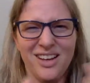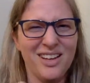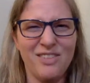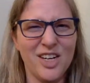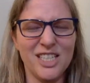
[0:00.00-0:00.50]

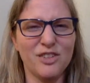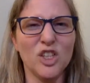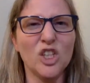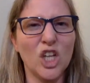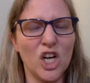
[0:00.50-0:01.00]
very
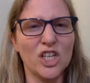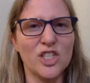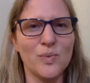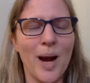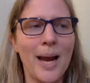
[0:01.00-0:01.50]
different
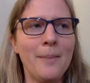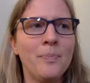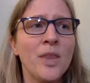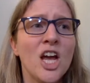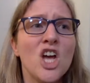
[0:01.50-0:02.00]
looks, right?
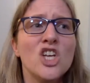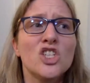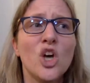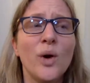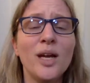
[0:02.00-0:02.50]

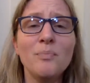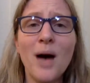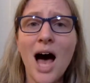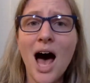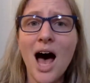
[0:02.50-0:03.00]
So in
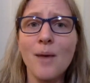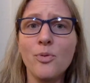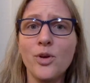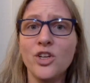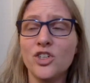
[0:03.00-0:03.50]
pop,
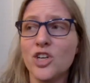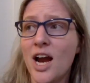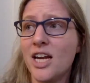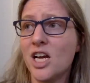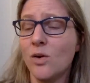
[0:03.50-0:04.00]
when you're
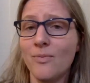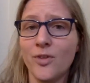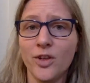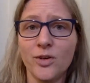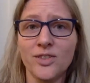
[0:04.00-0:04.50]
trying to go up
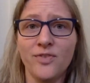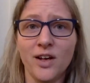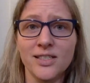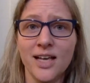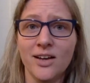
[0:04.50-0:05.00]
for those
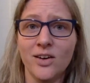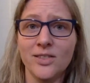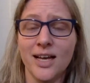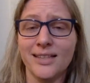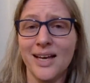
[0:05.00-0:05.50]

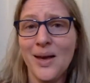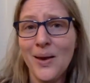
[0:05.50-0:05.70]
falsettos like the